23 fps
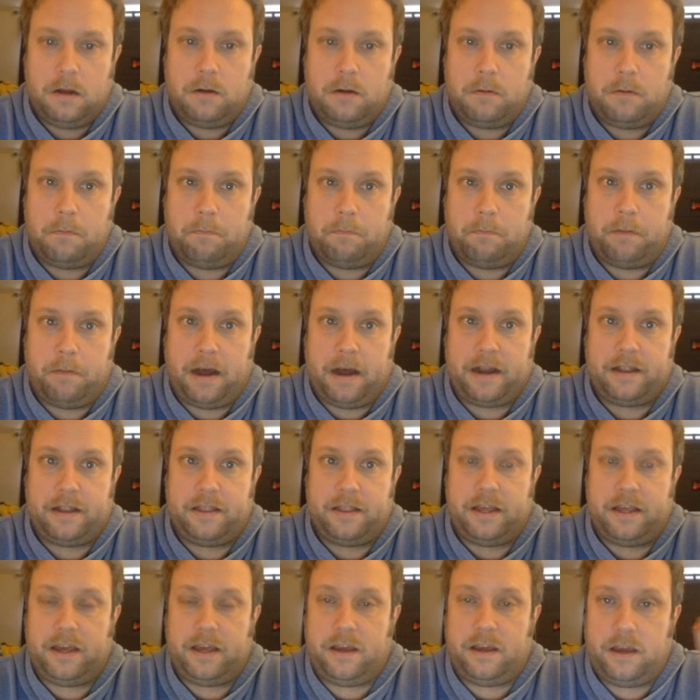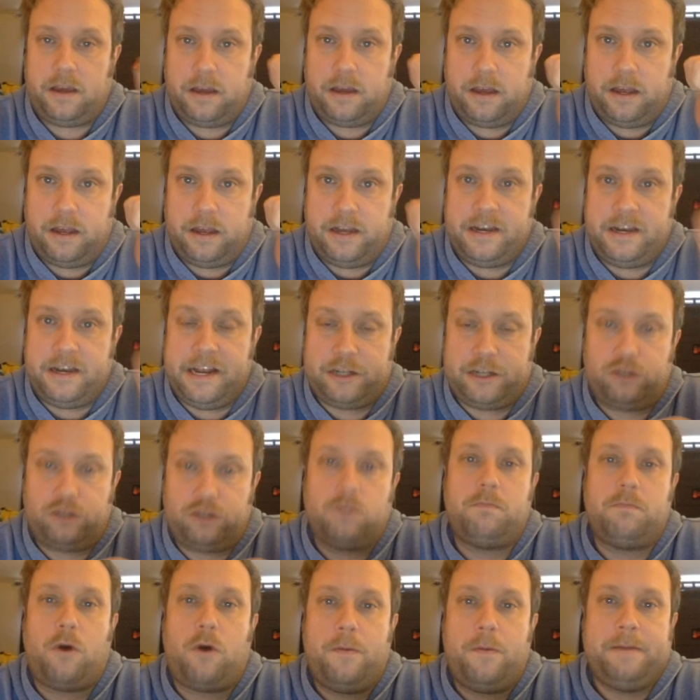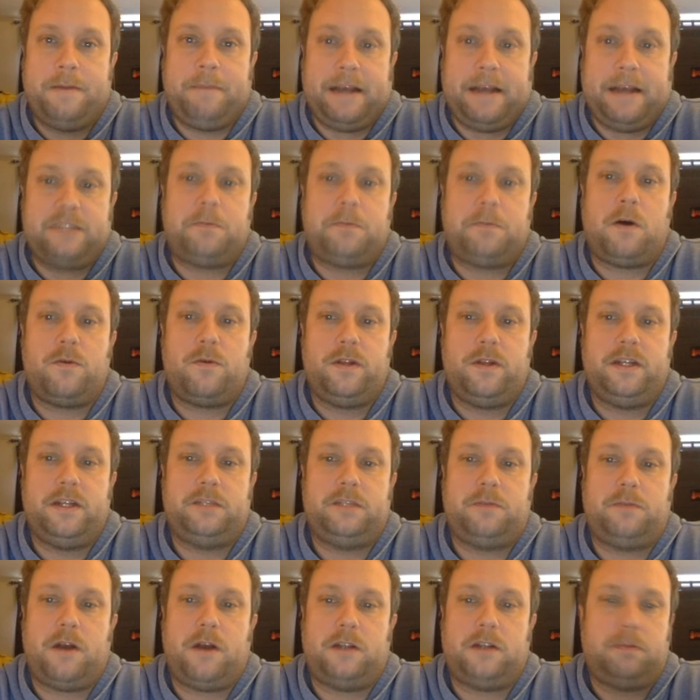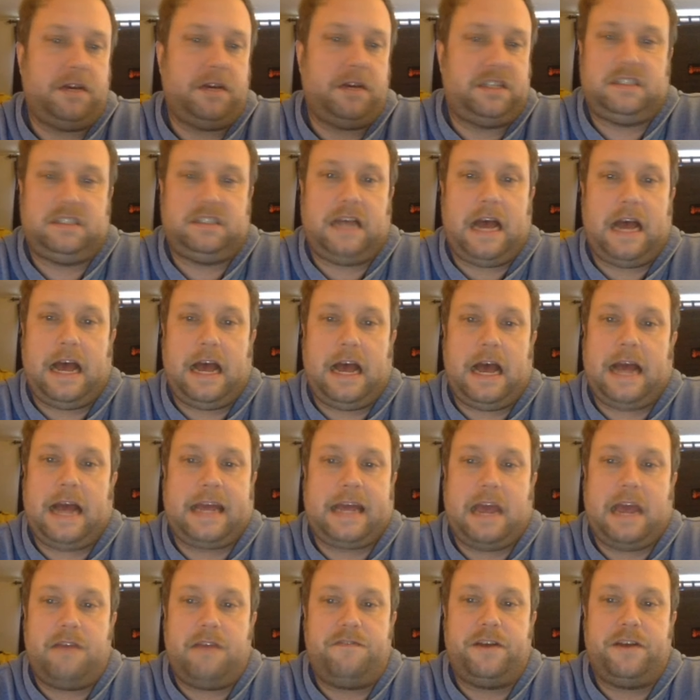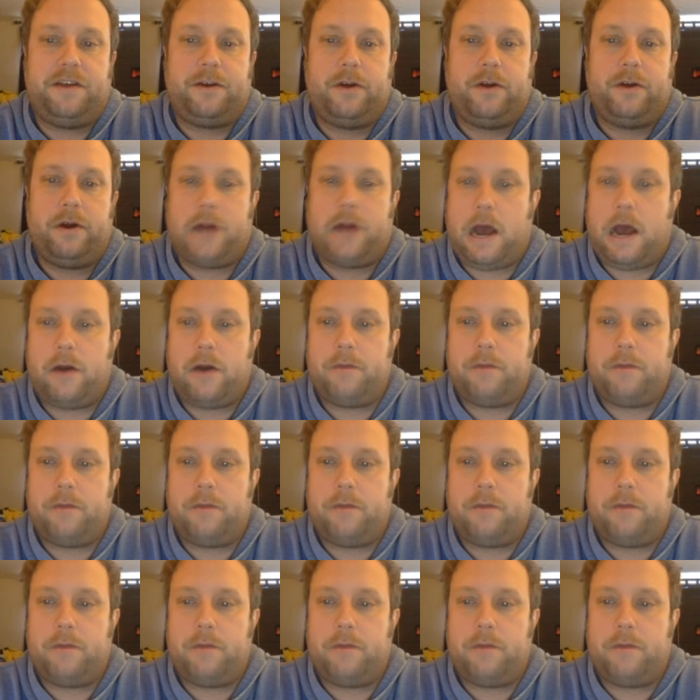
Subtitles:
But the initial Bowman Baseball release prospects, I can't figure out how to